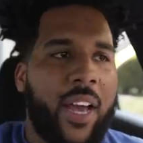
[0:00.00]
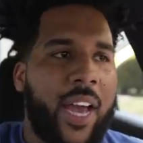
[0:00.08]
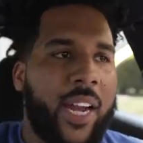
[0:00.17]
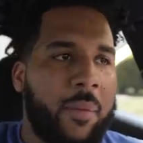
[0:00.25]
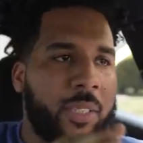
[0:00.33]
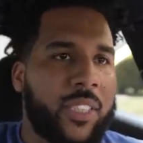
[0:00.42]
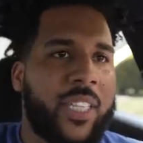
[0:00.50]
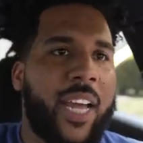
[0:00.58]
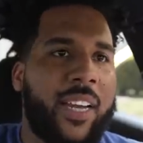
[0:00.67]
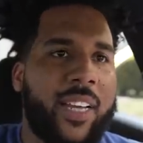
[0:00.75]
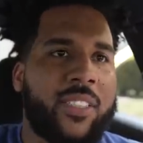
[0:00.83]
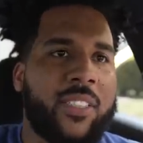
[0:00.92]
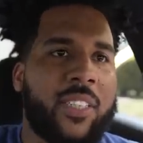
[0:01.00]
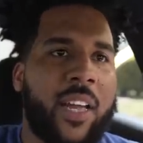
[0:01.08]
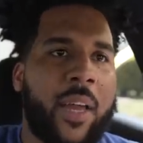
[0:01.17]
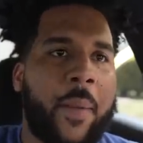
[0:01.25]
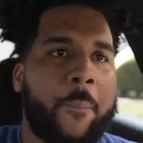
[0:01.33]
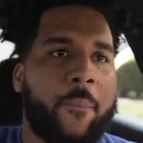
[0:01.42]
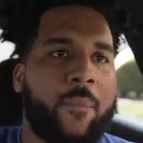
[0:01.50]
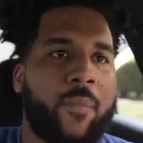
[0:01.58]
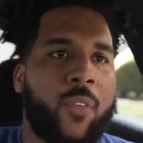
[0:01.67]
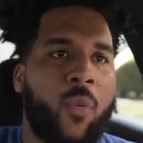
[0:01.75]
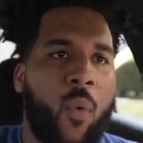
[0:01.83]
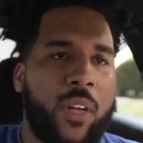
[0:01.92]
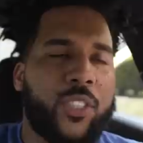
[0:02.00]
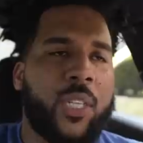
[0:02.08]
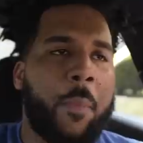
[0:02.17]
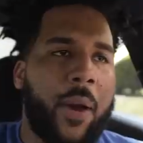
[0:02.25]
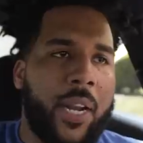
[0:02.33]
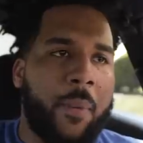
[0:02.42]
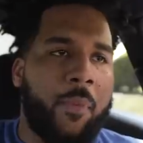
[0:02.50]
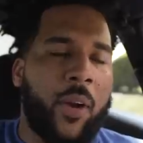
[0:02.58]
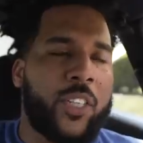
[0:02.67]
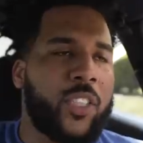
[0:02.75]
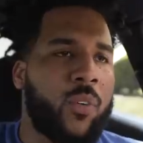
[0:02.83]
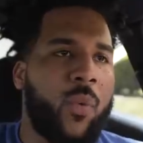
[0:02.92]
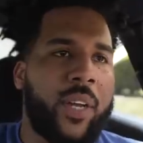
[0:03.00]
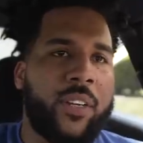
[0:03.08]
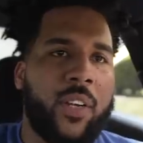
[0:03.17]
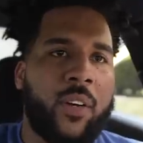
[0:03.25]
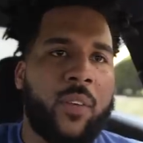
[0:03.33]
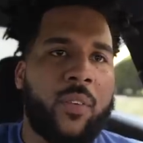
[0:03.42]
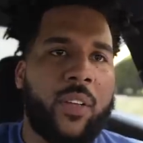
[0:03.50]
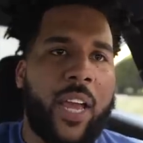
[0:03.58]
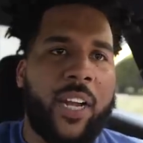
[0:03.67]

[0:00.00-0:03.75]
And I'm just saying that to say, once somebody breaks your window